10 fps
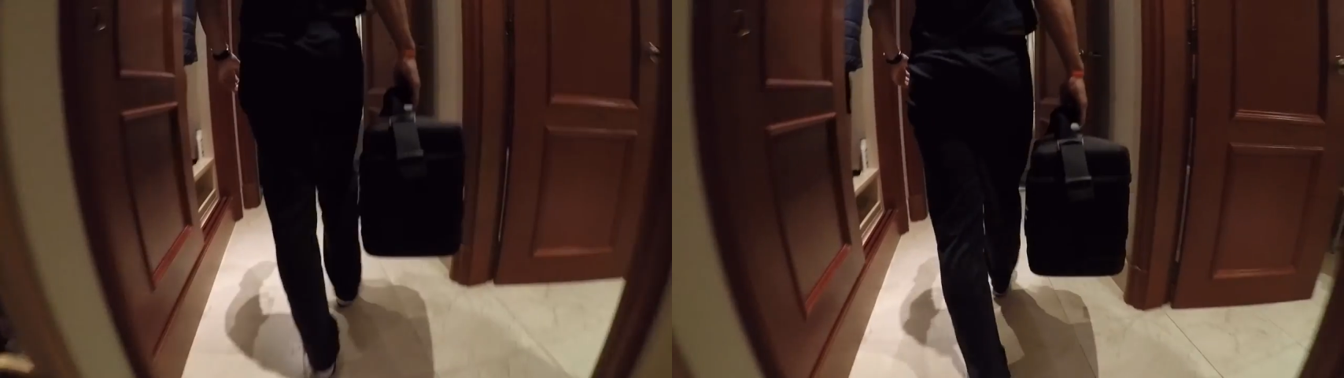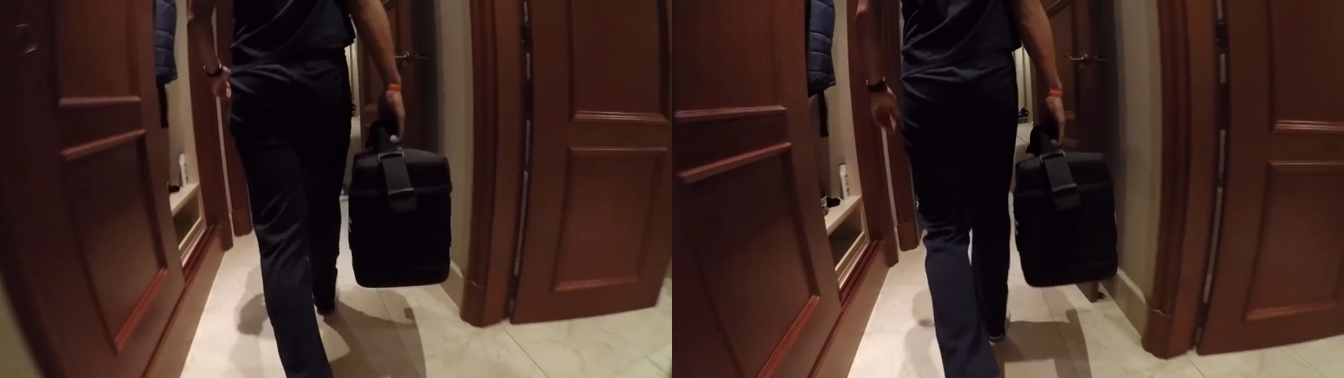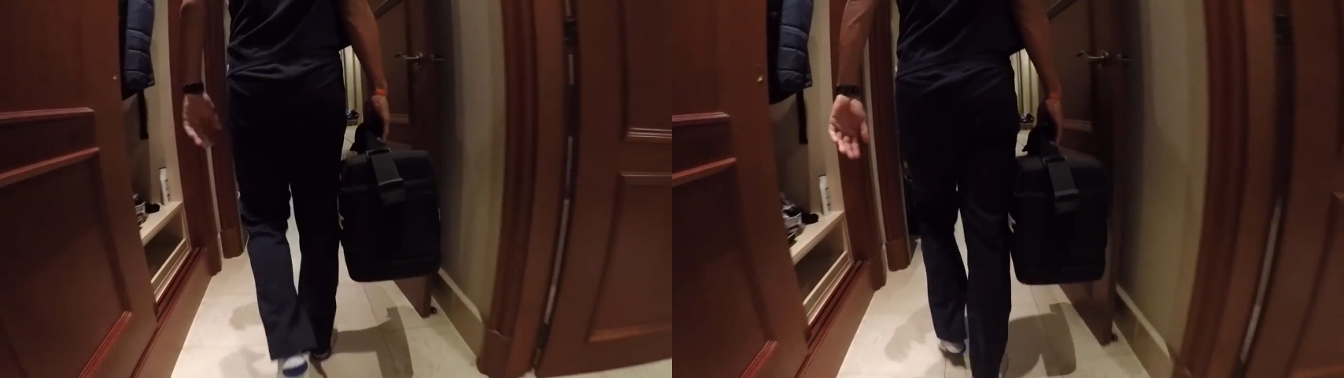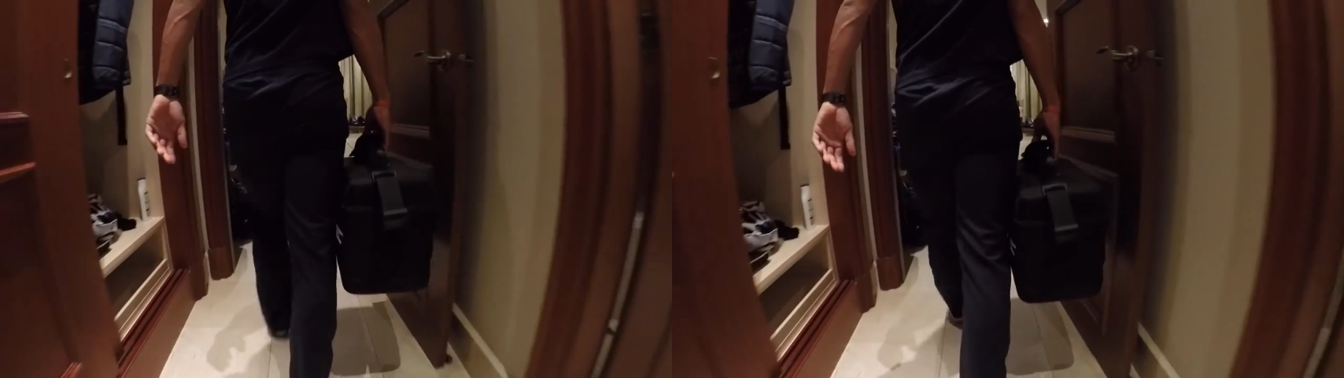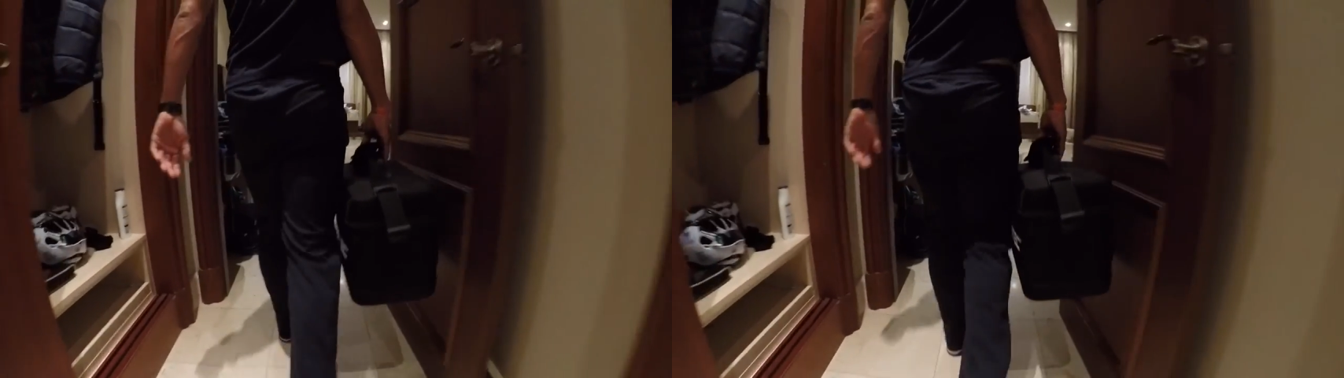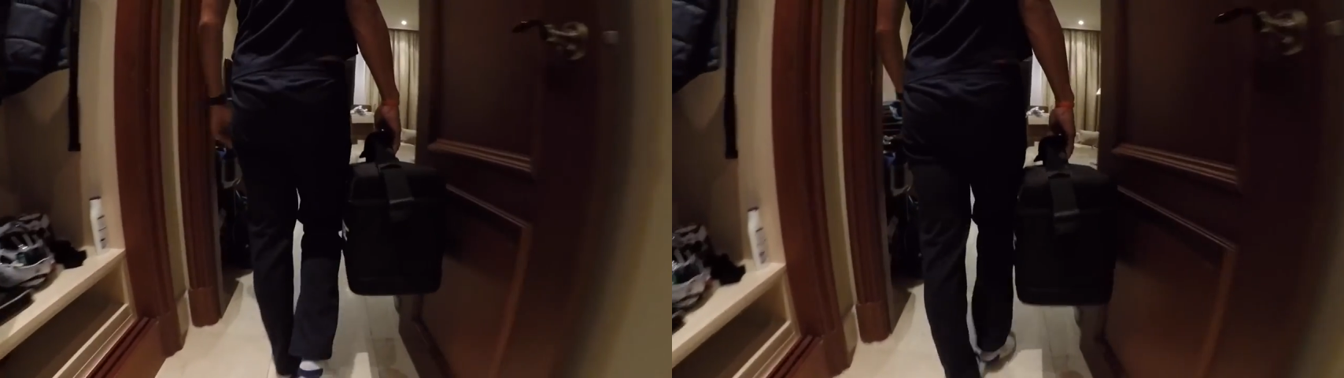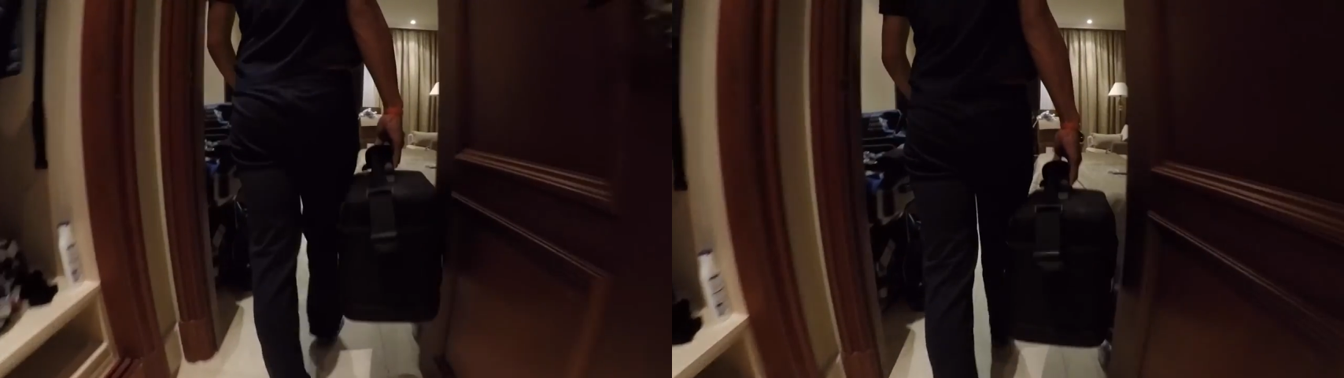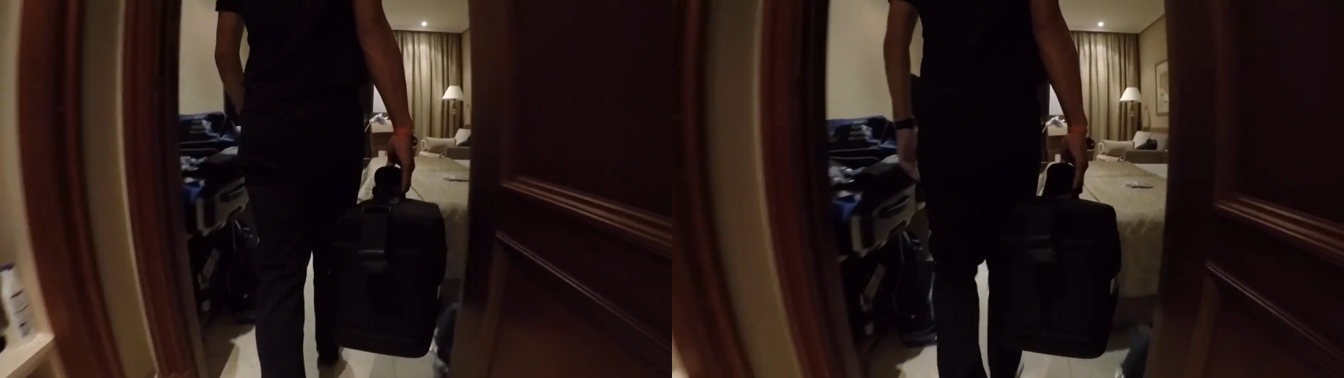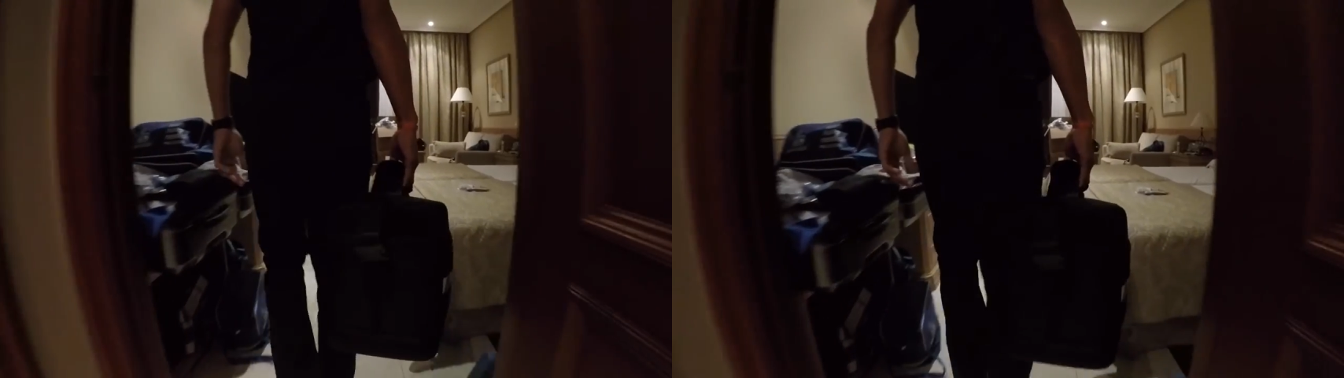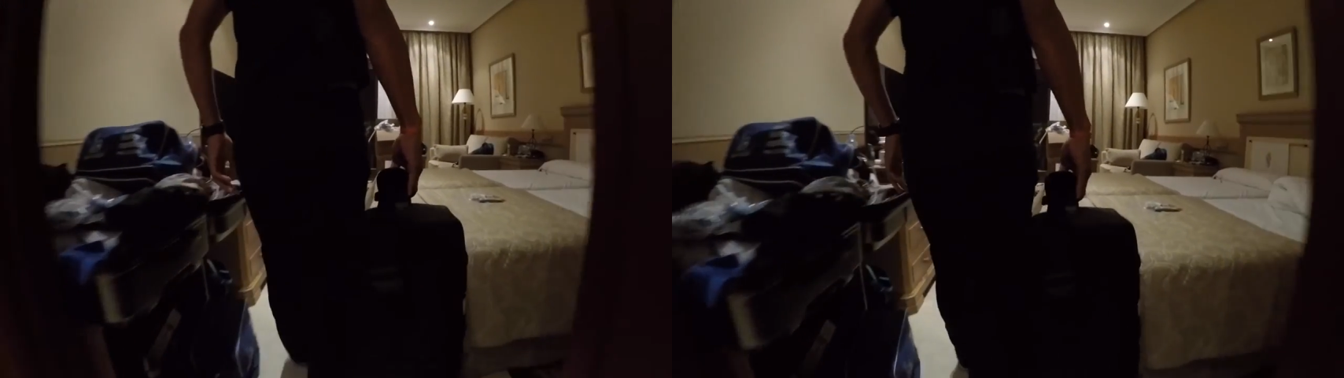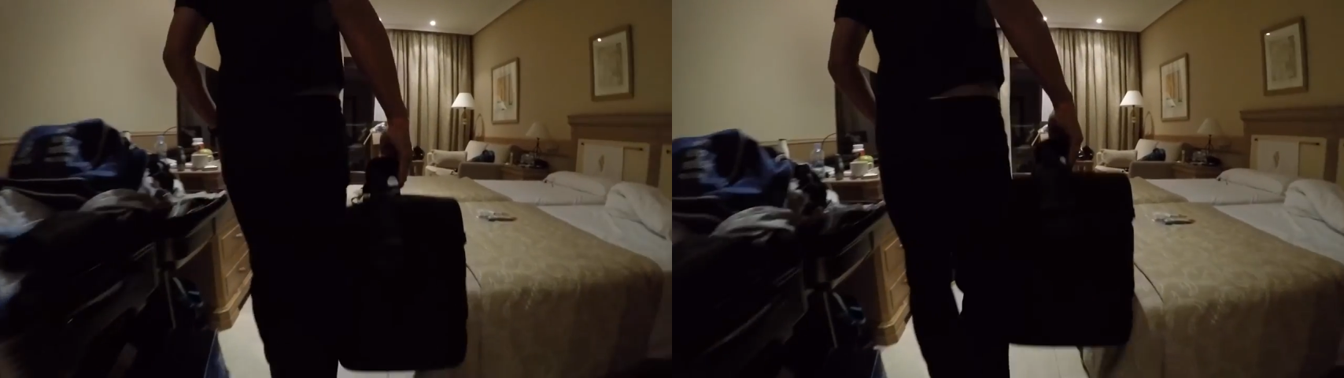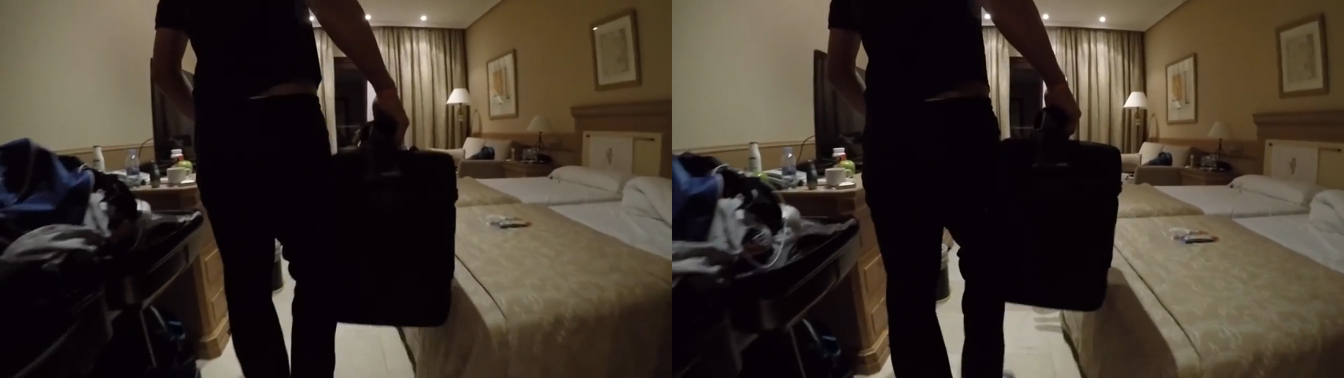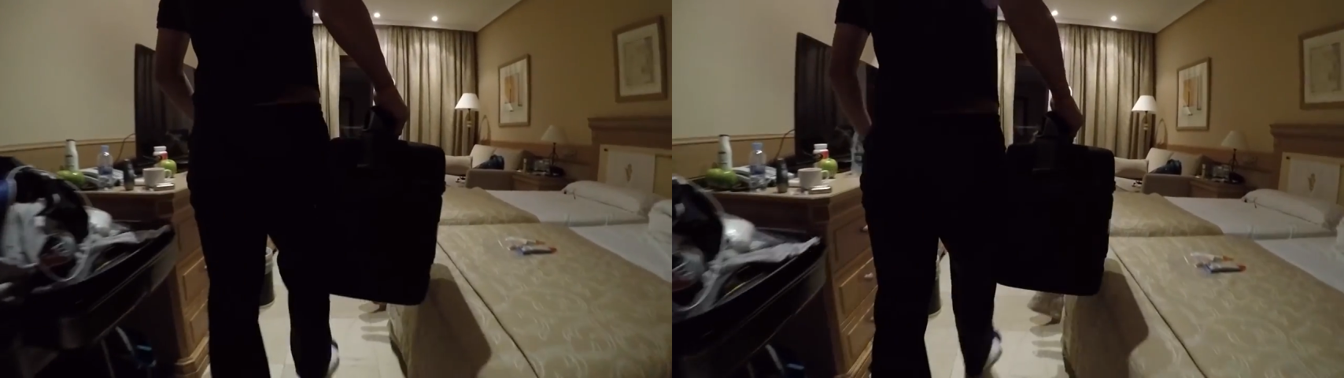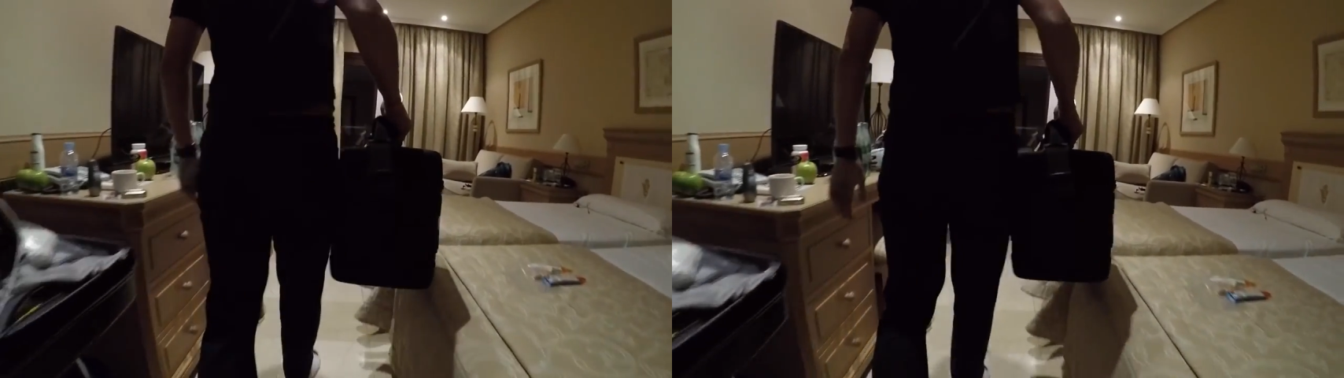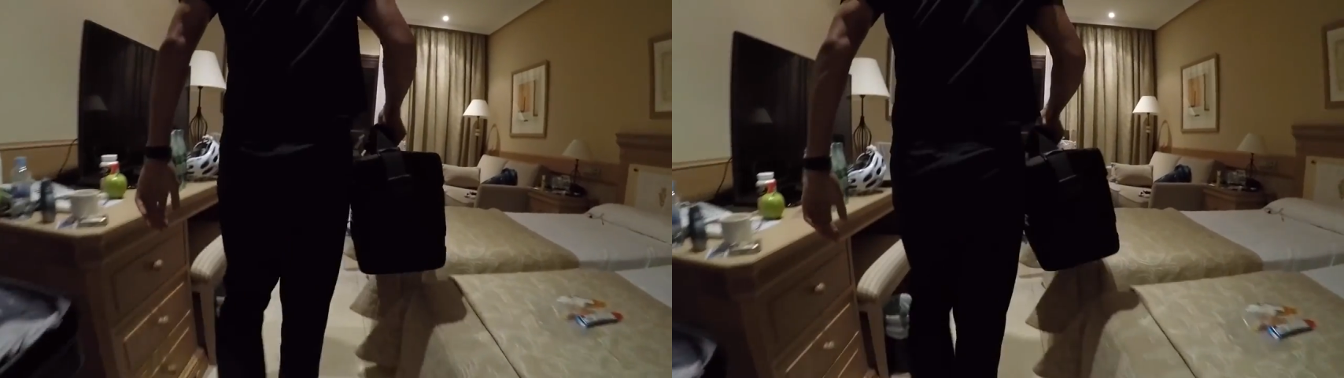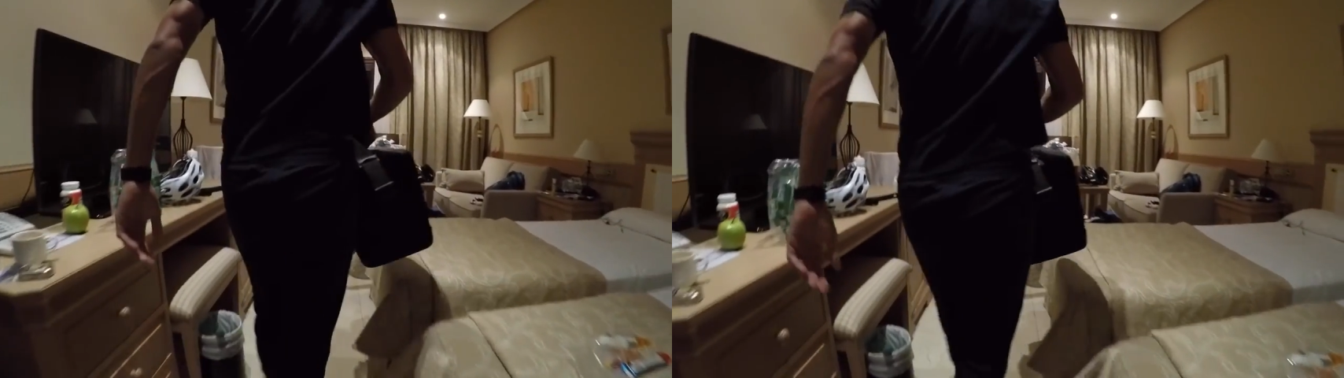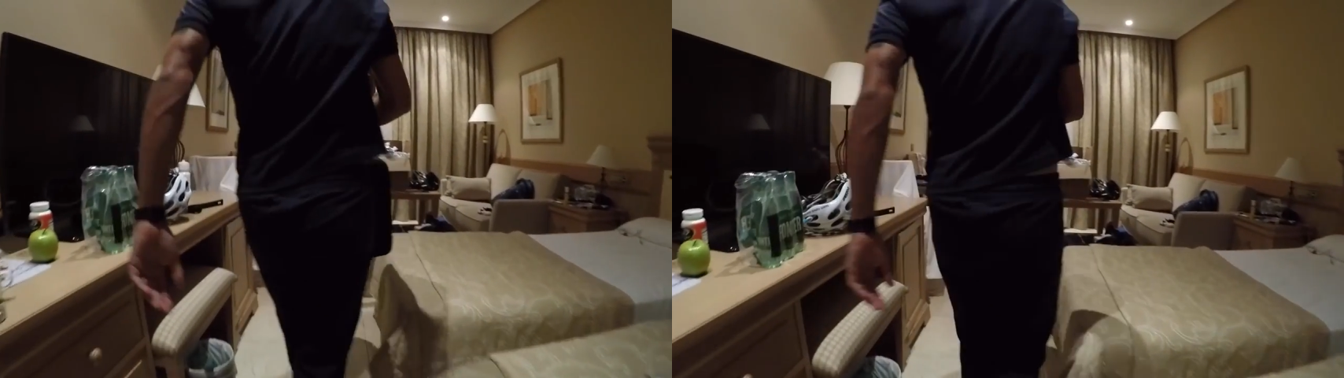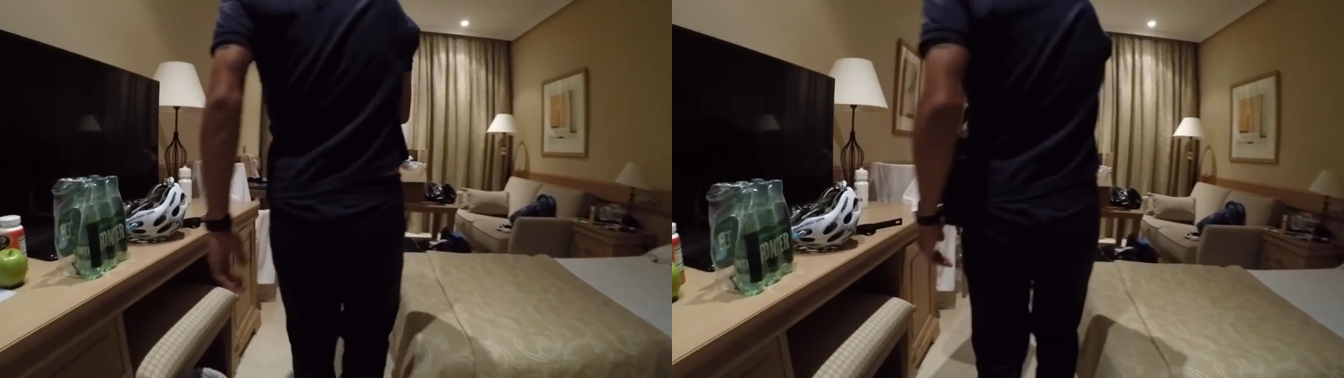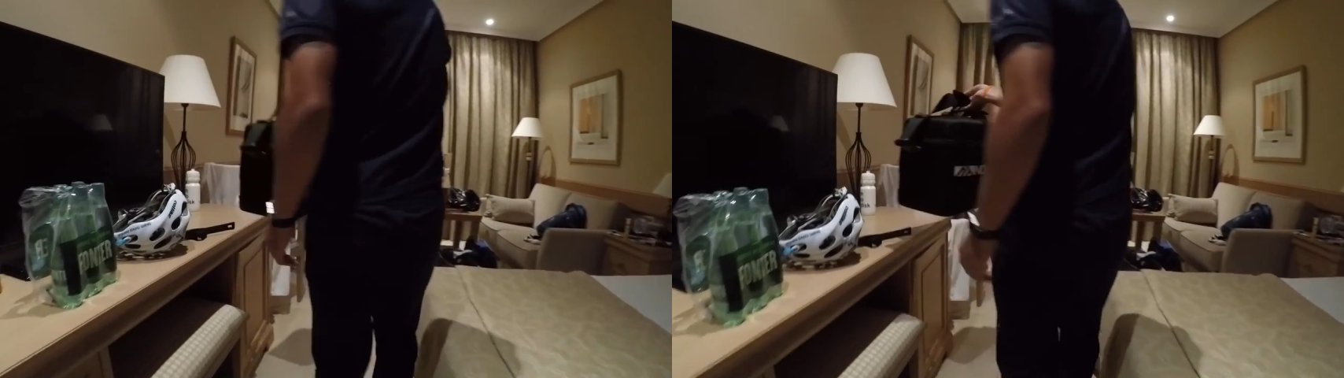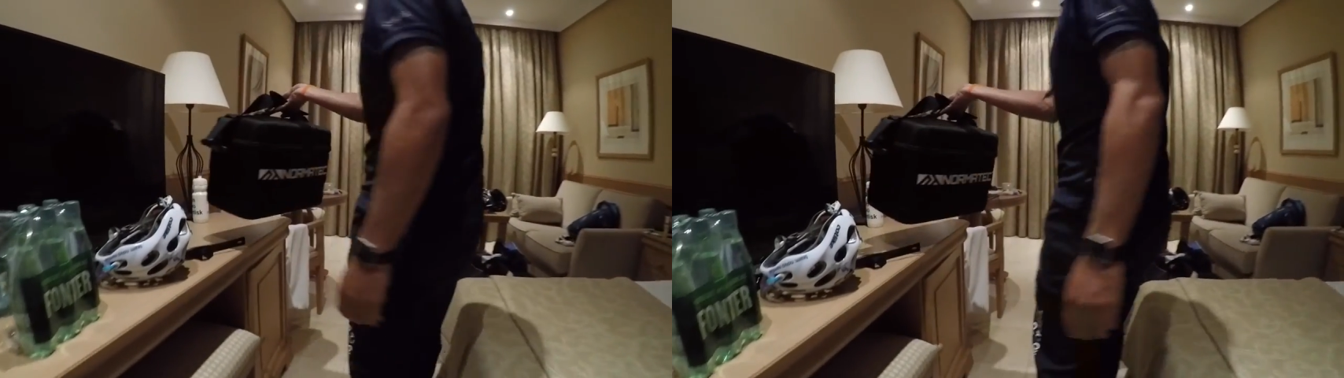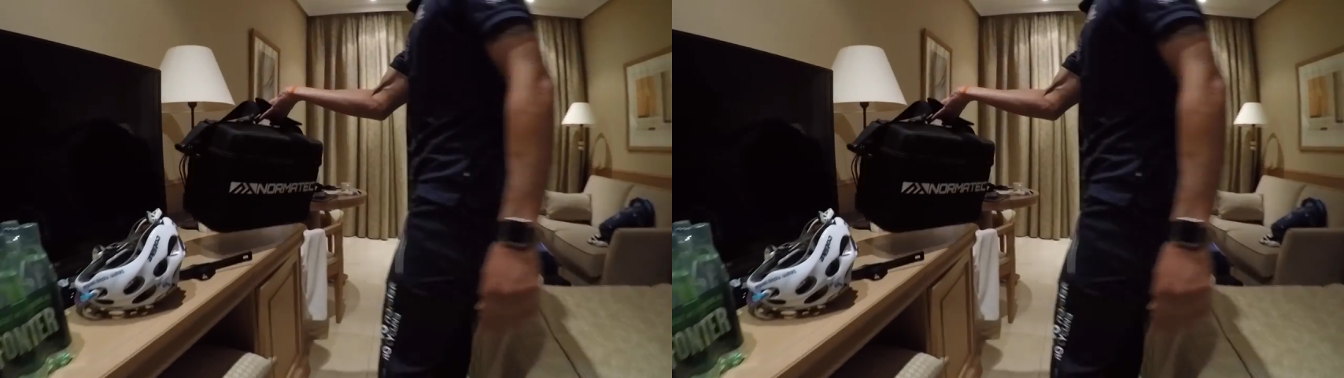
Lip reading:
Nobody's mouth can be seen.